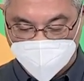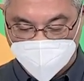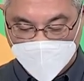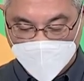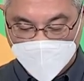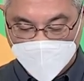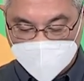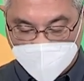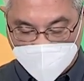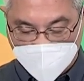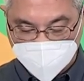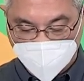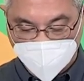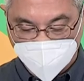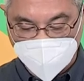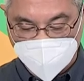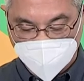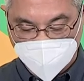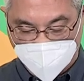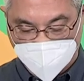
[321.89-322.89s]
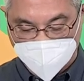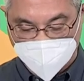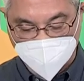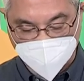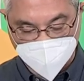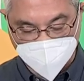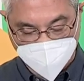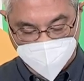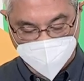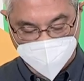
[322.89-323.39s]
And I
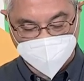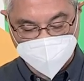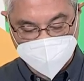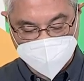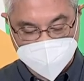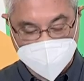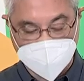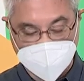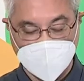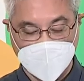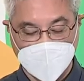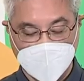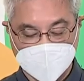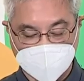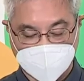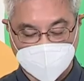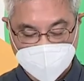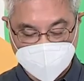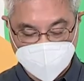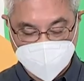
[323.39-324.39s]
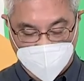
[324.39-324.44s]
would like to also